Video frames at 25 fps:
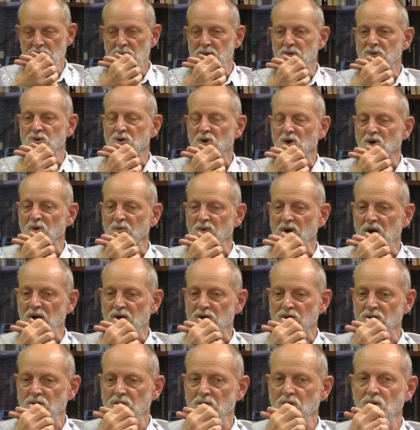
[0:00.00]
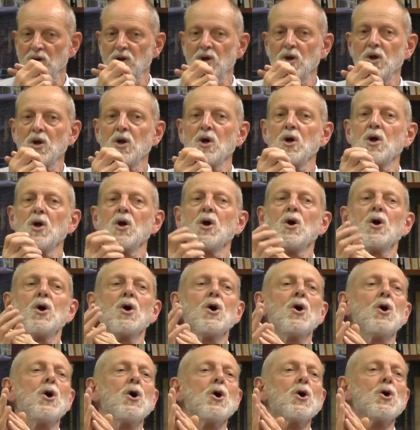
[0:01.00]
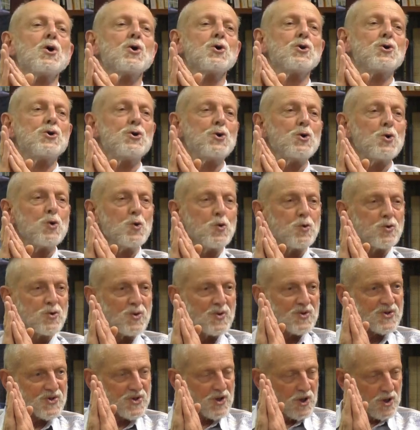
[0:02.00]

He would talk about you do